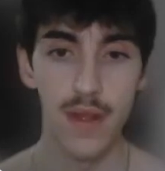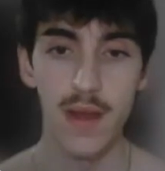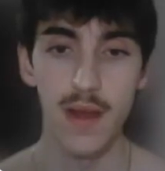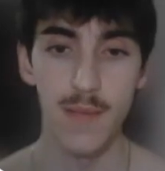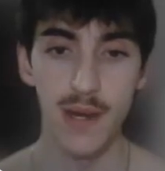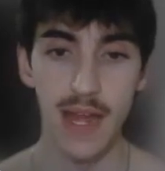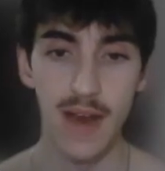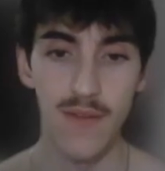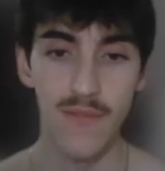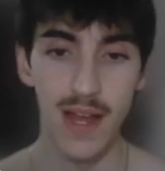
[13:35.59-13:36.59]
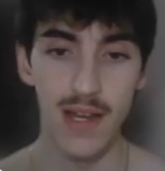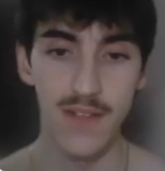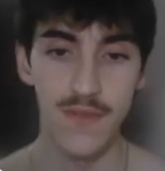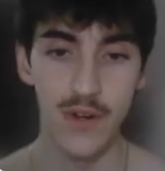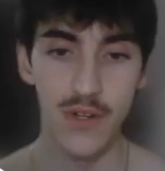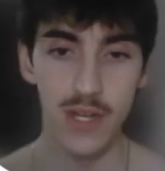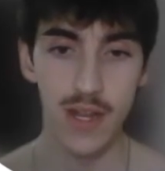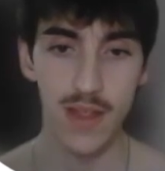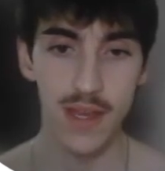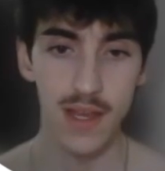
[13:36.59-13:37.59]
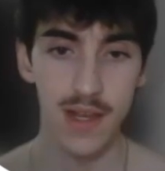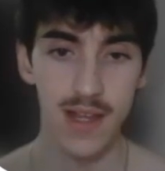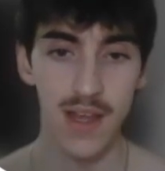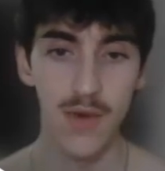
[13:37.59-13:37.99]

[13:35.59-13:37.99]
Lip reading: But now Fly does virtually nothing.